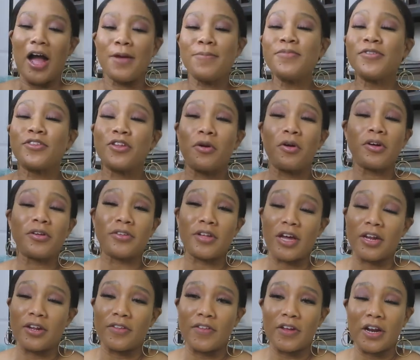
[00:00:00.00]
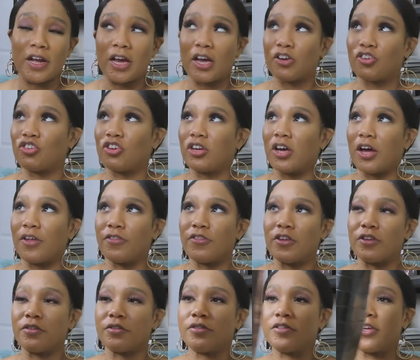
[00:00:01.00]
I'm so excited that I actually got
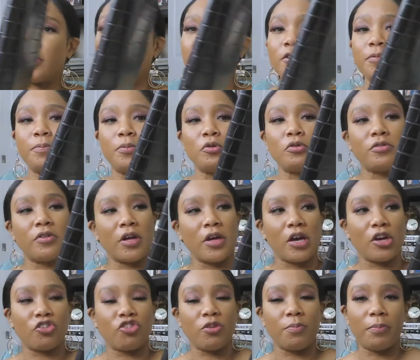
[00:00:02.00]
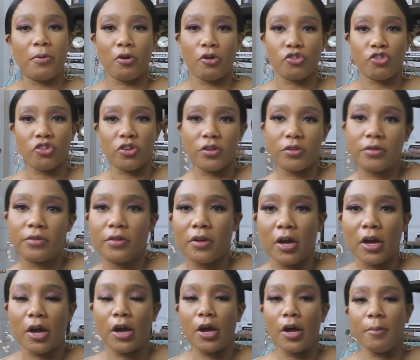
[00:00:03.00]
these. These boots I actually purchased
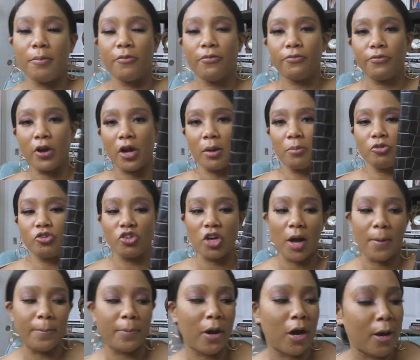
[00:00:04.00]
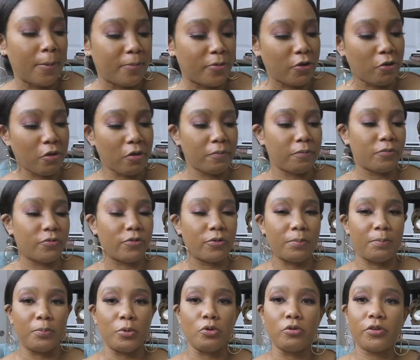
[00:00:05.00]
um, from Shopbop. They're
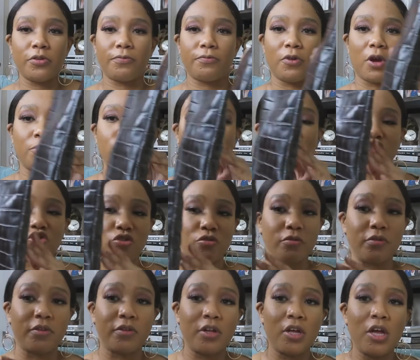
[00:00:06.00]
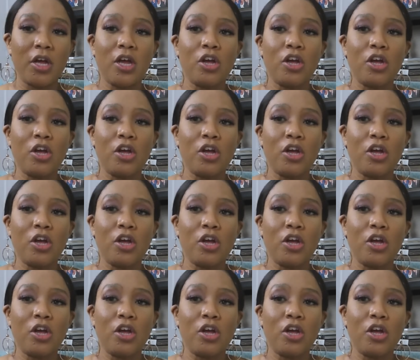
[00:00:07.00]
boots from Schutz.